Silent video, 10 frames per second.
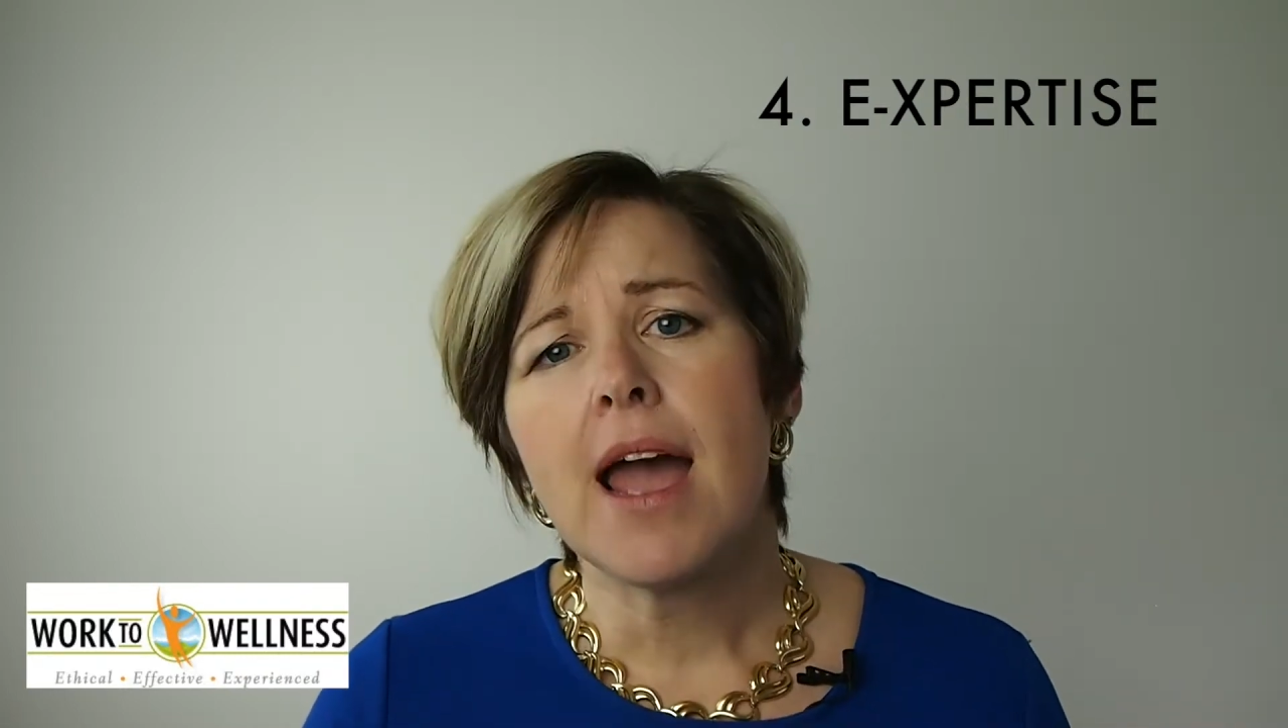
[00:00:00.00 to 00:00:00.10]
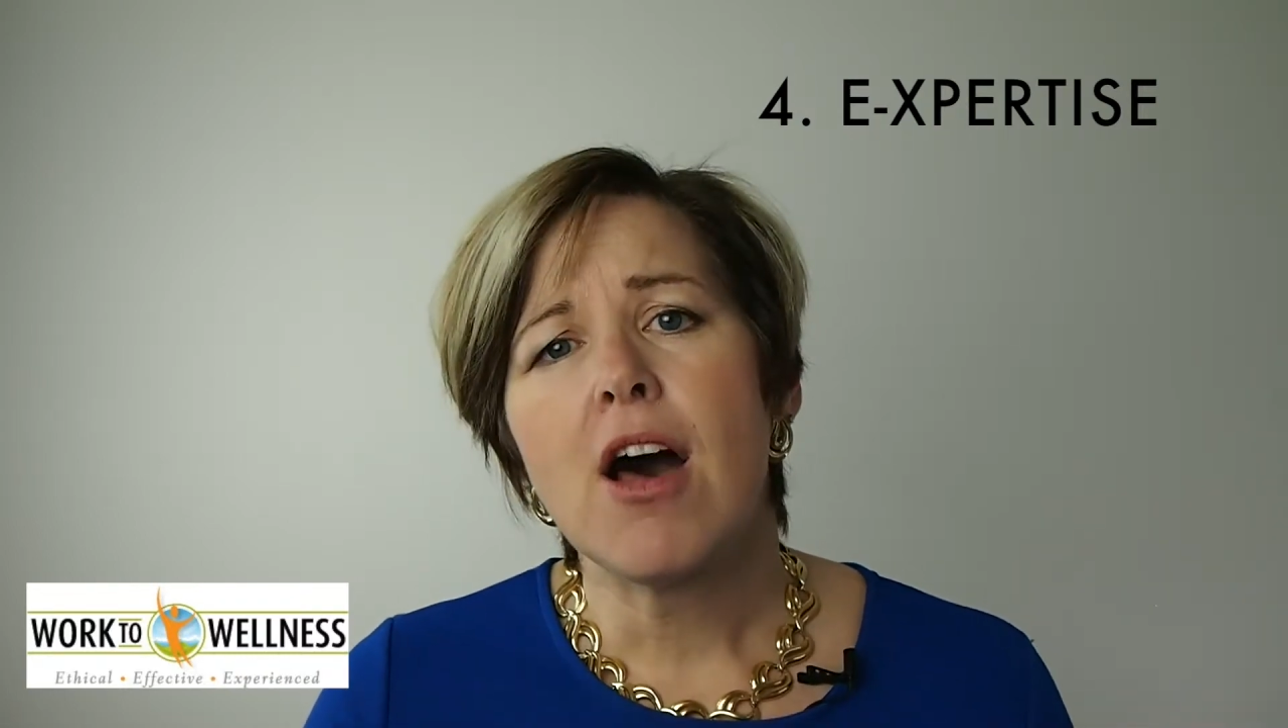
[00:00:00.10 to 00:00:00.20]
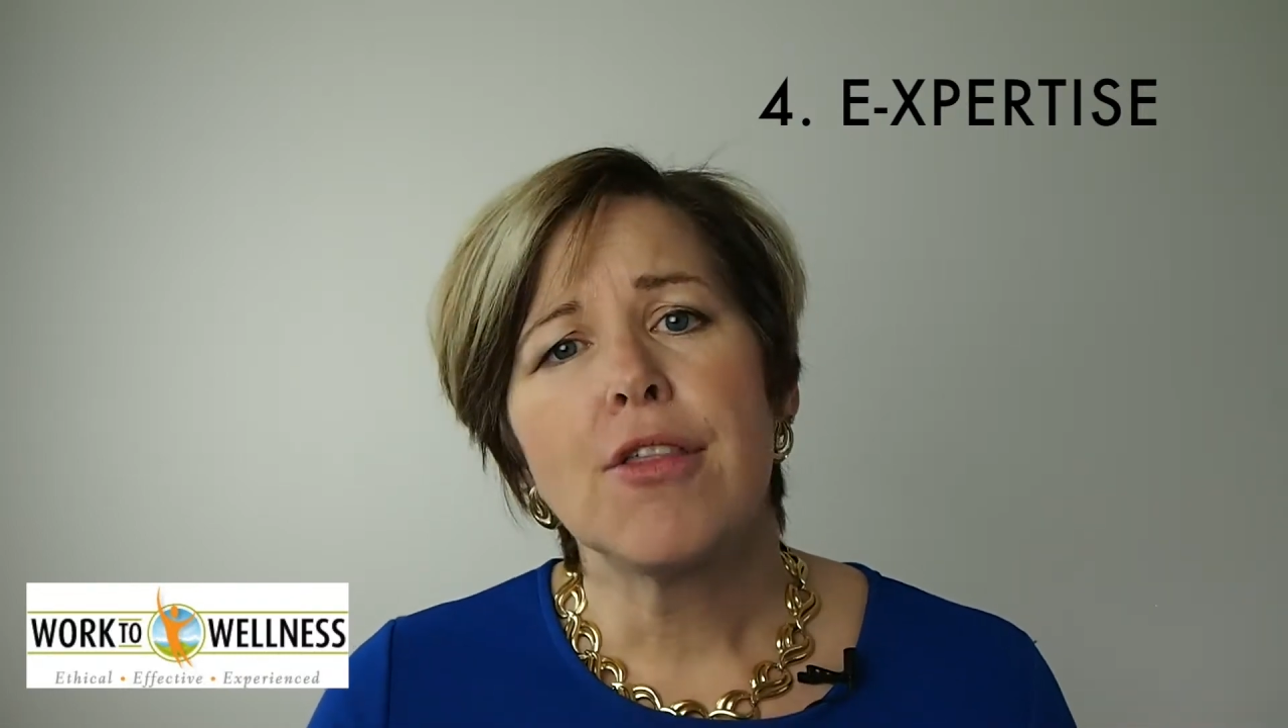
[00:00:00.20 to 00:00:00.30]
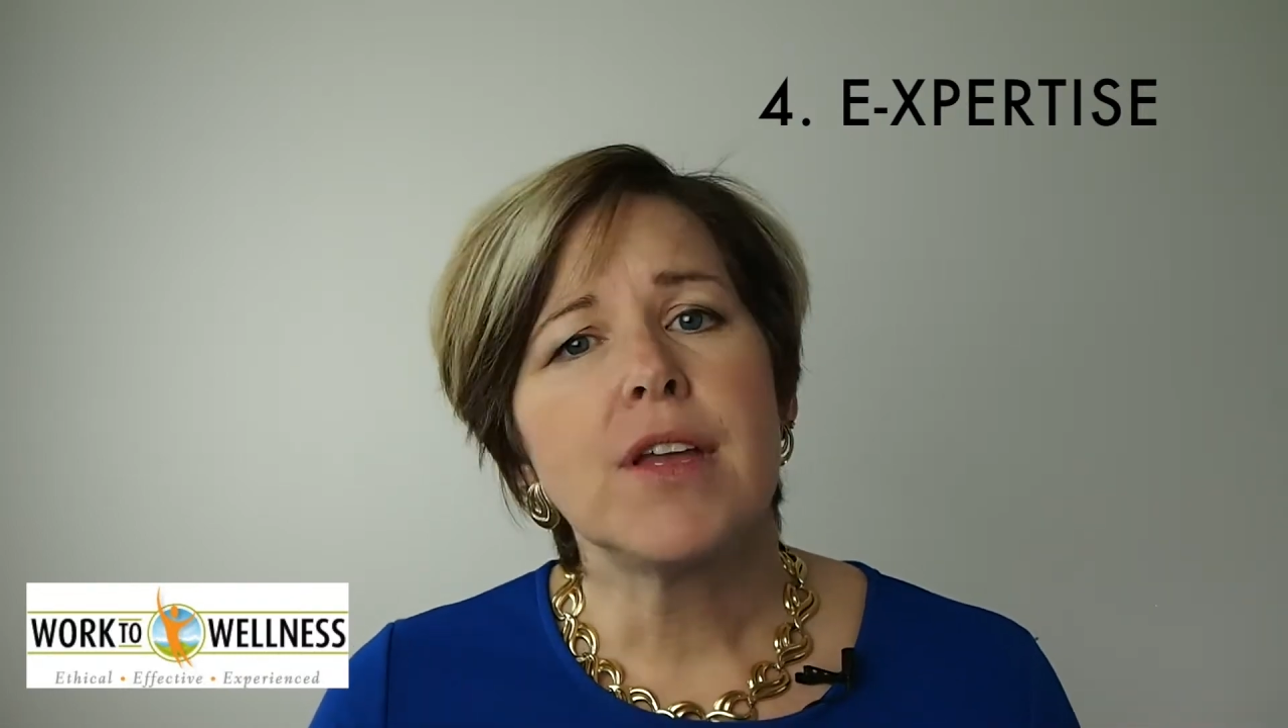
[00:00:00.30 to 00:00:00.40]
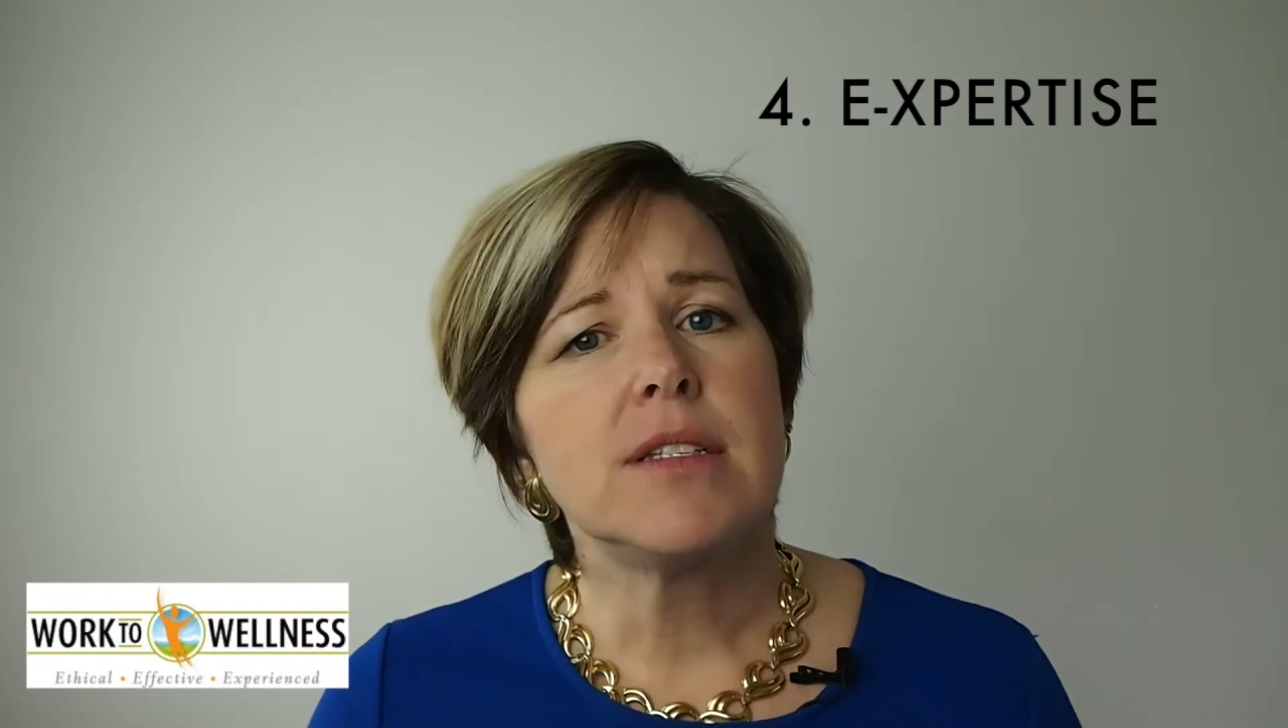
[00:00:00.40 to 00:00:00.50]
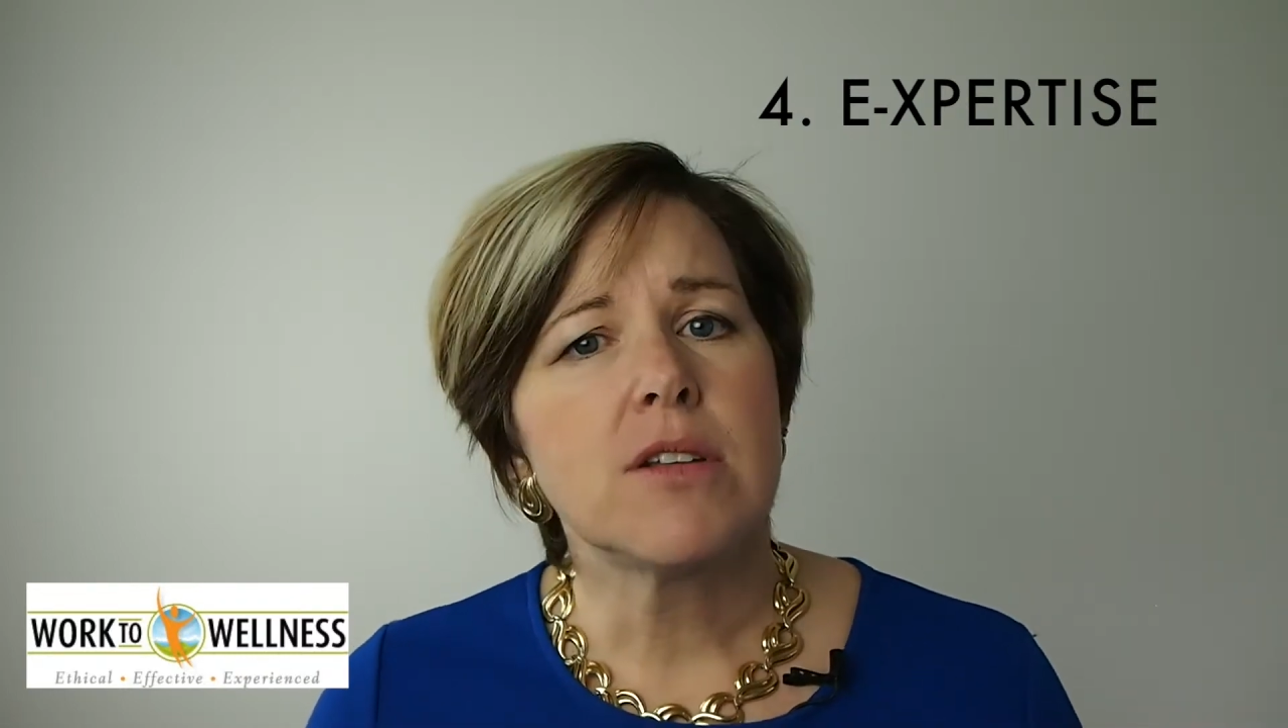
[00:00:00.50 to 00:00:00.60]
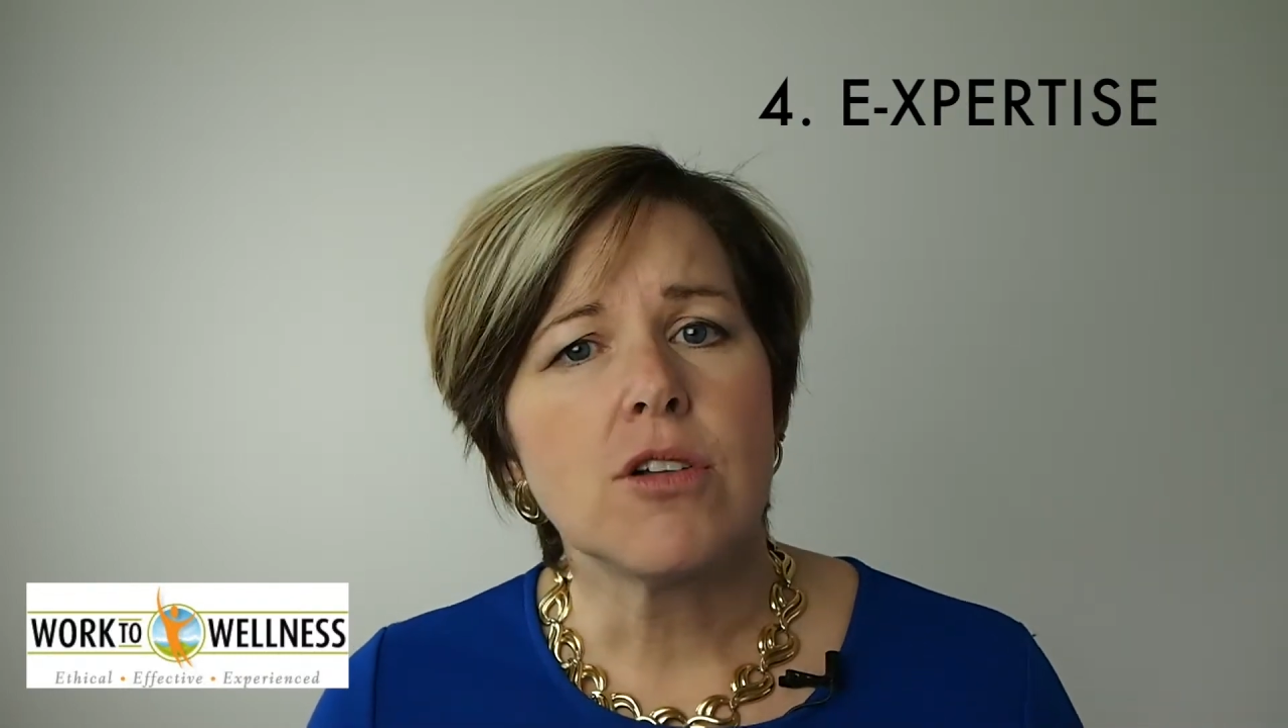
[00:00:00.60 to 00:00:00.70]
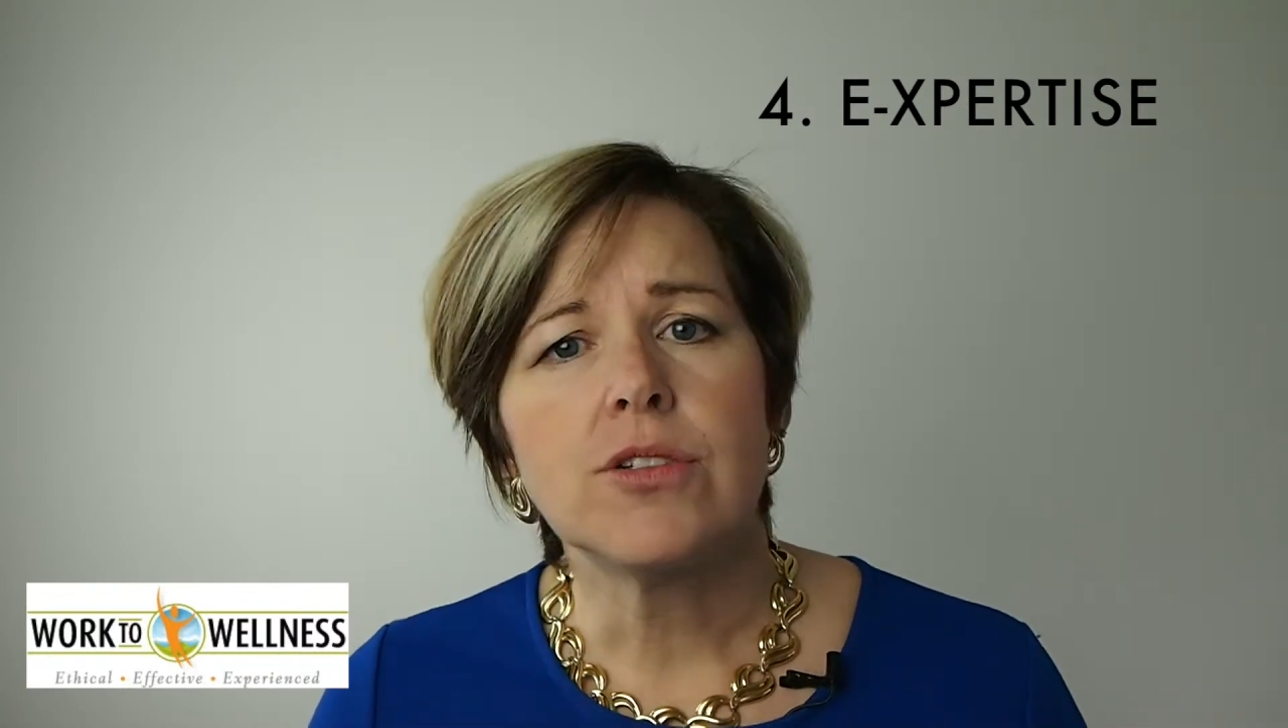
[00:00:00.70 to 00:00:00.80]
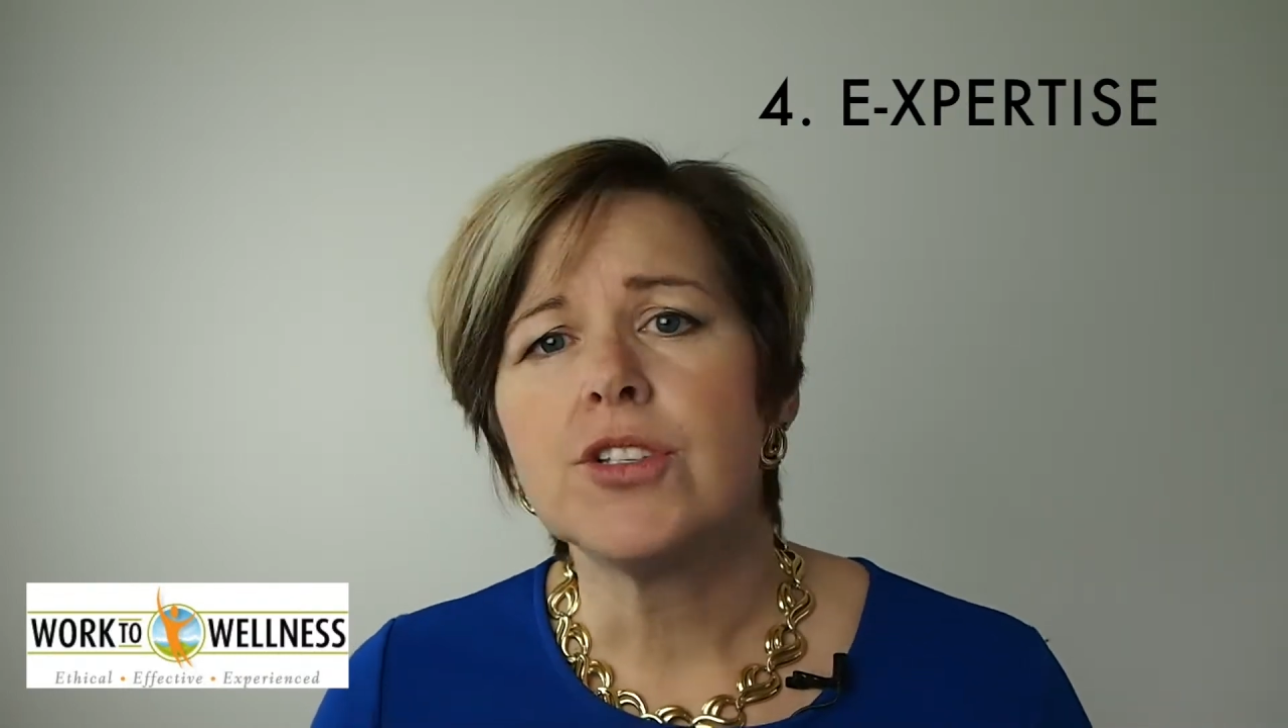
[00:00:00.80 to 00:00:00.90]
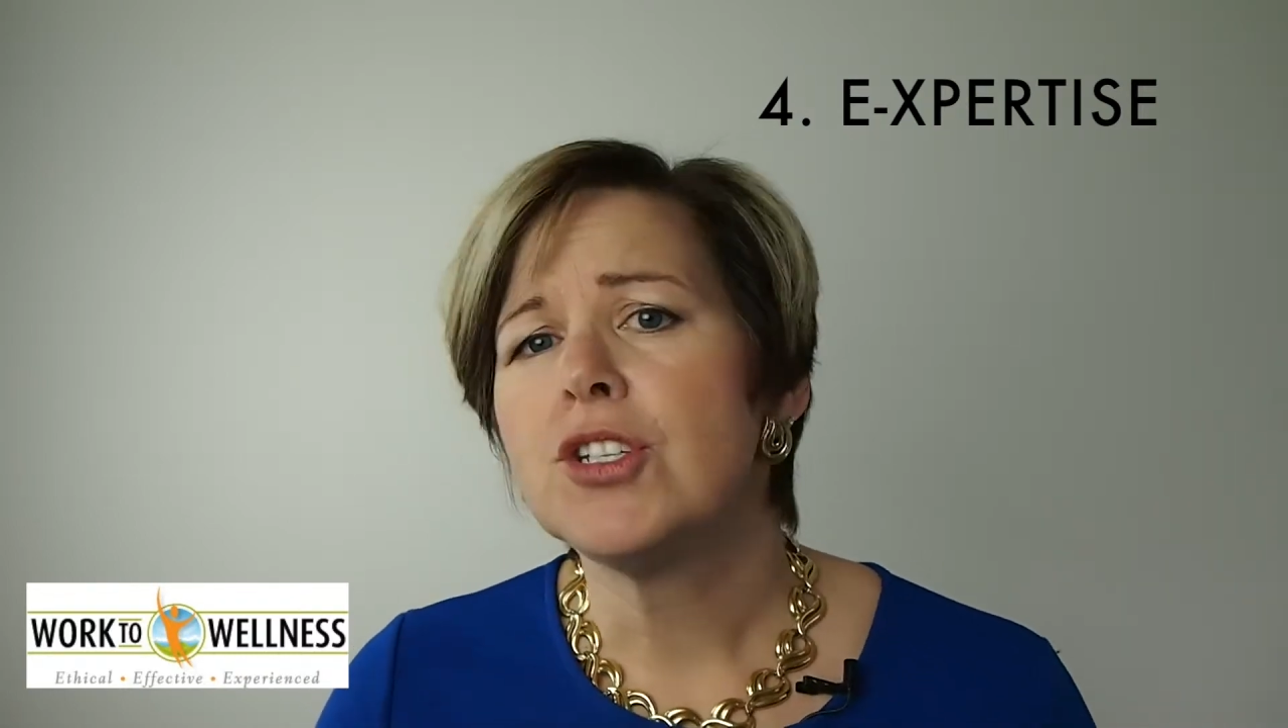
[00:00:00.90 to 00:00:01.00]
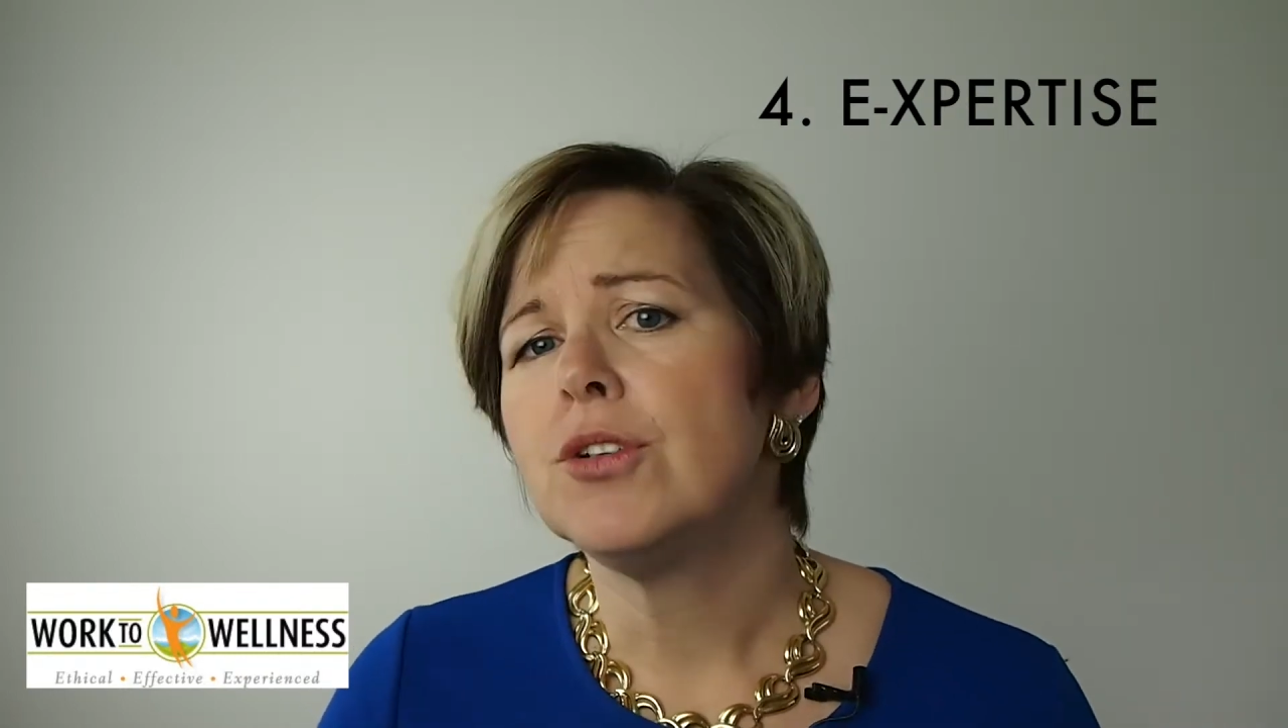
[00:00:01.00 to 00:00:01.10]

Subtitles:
health consultant